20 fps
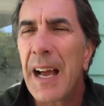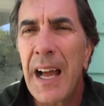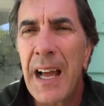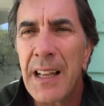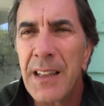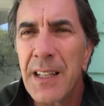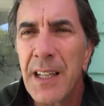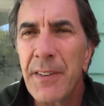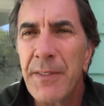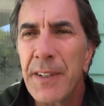
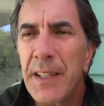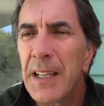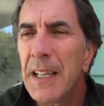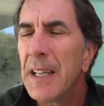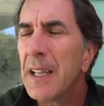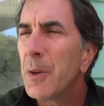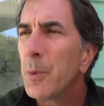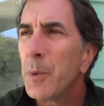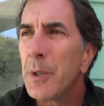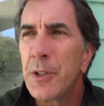I love it.
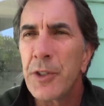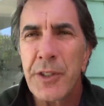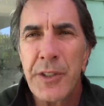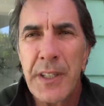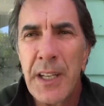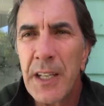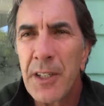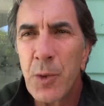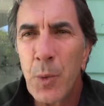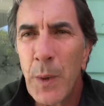We just
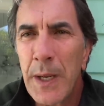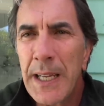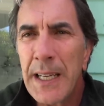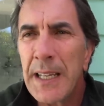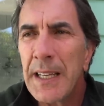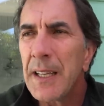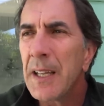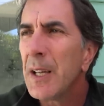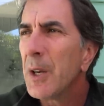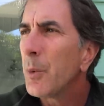got
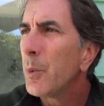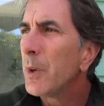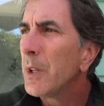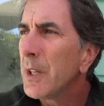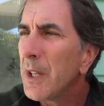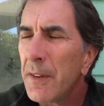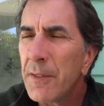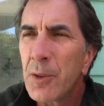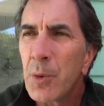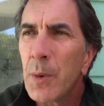Dwayne. We
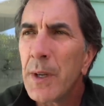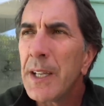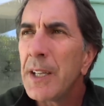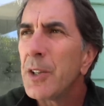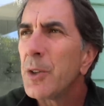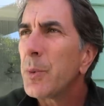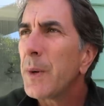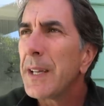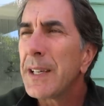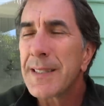love
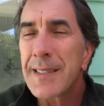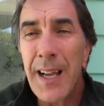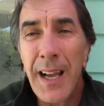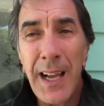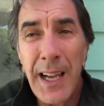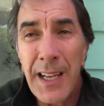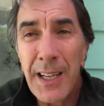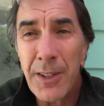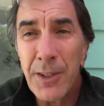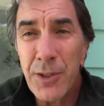Dwayne. Dwayne is a
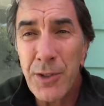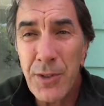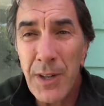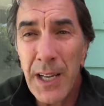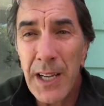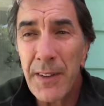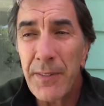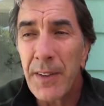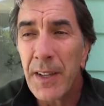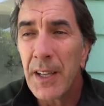higher
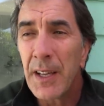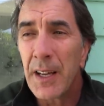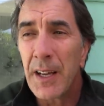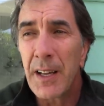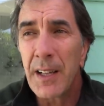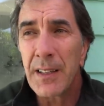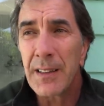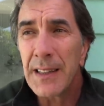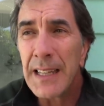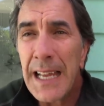drive
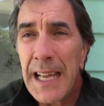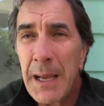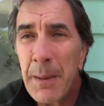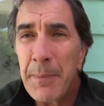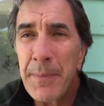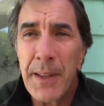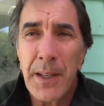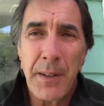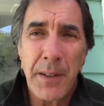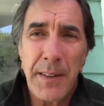
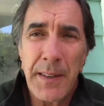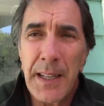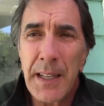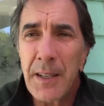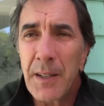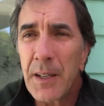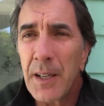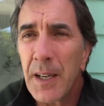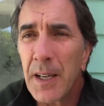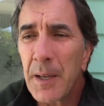lab
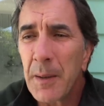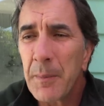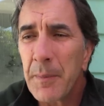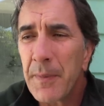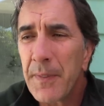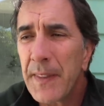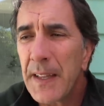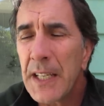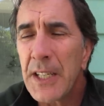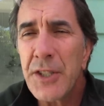
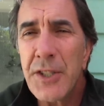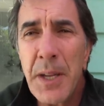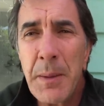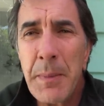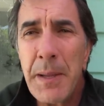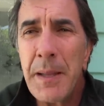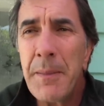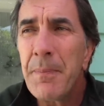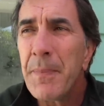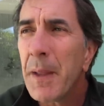than
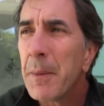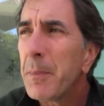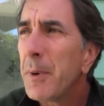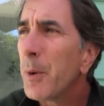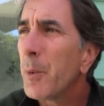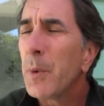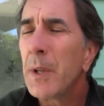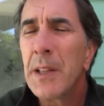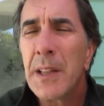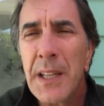Jimmy,
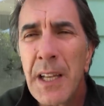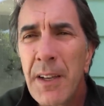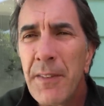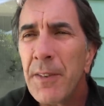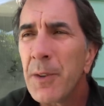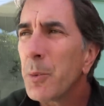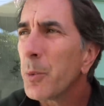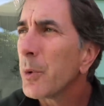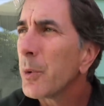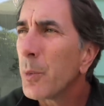but we
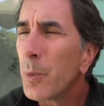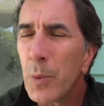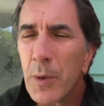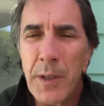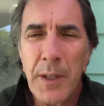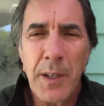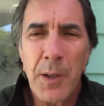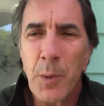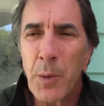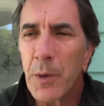love it. We're
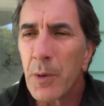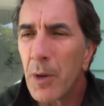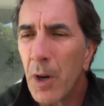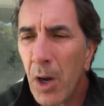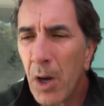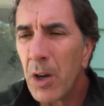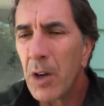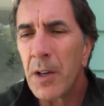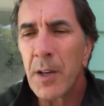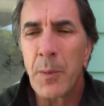
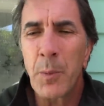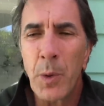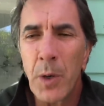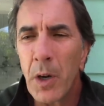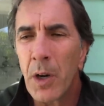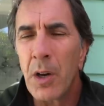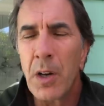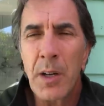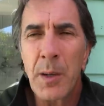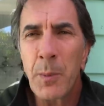on him.
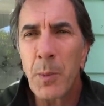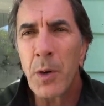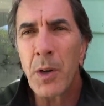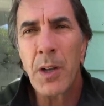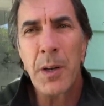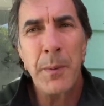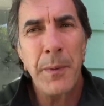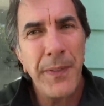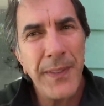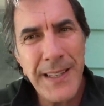We're on him. We're
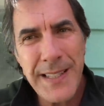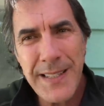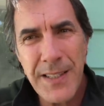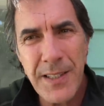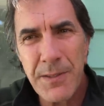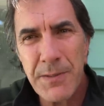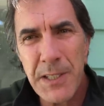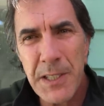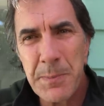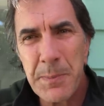on him. This
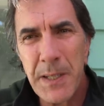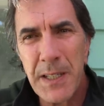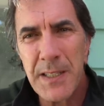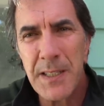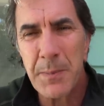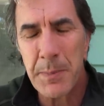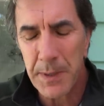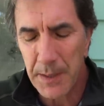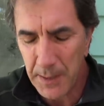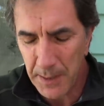is a
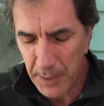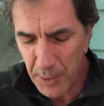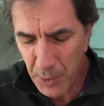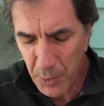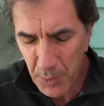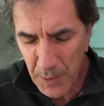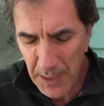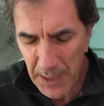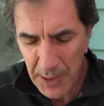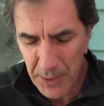responsibility.
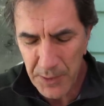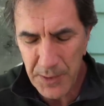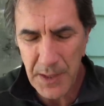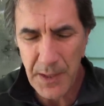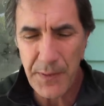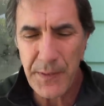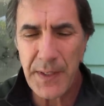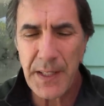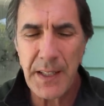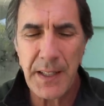You got
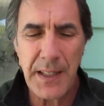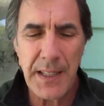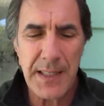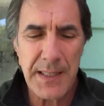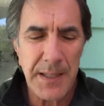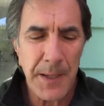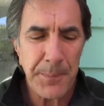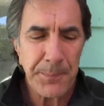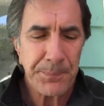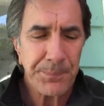yourself into
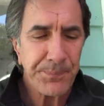this.